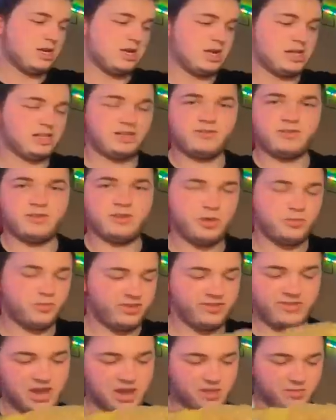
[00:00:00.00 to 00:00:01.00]
I'll leave a little
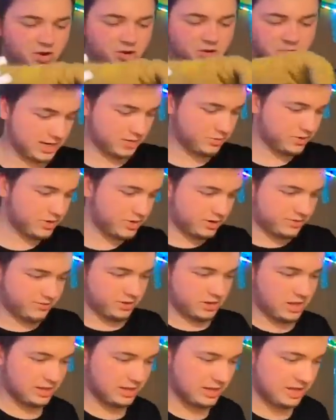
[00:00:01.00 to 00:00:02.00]
bit of ammo. I know we don't have a
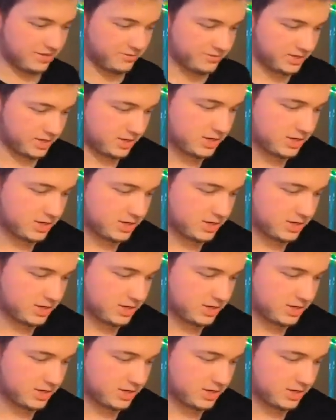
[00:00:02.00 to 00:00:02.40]
lot left.